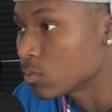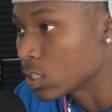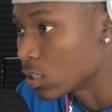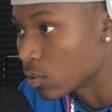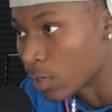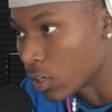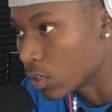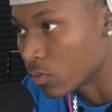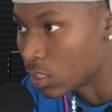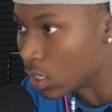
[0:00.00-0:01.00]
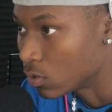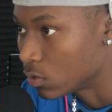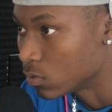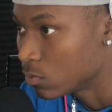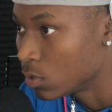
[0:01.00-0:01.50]
I'm thinking about every
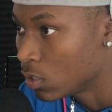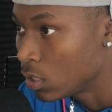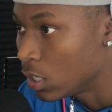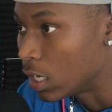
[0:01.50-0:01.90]
outcome.